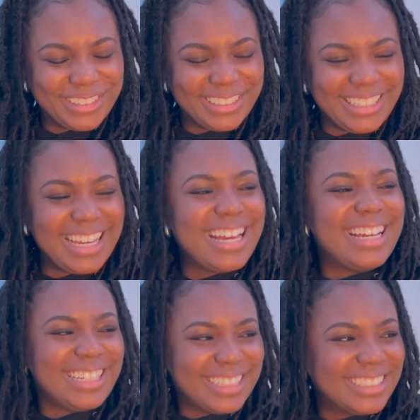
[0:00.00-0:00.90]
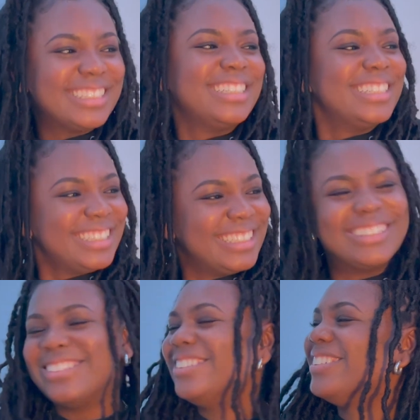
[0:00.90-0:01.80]
Yeah.
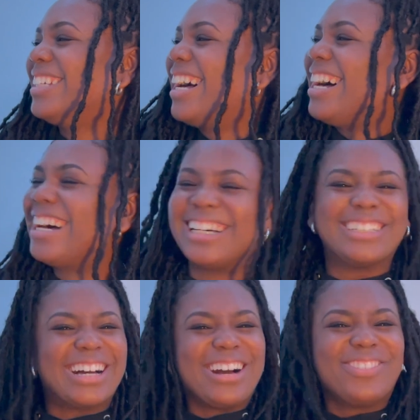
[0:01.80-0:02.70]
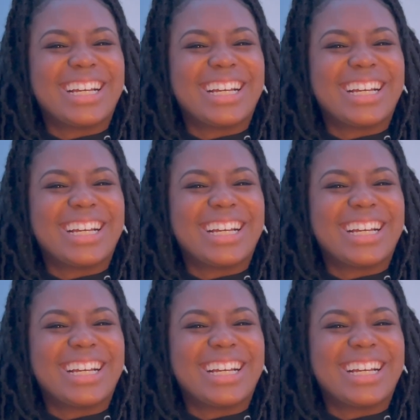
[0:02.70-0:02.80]
Oh, y'all, I